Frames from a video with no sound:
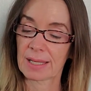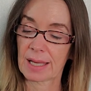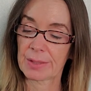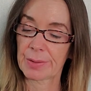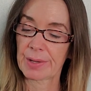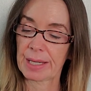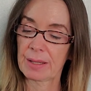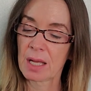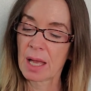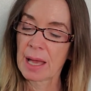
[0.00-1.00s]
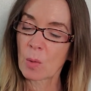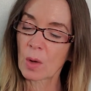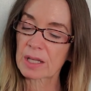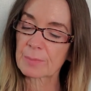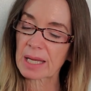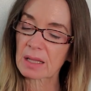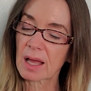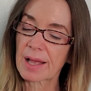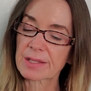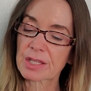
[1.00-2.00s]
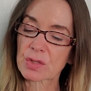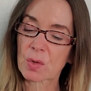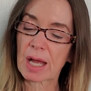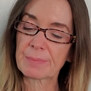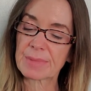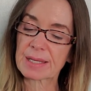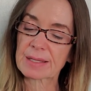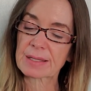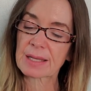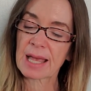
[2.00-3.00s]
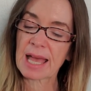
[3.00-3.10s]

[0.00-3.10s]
Yeah, I gotta agree. One of my clients described this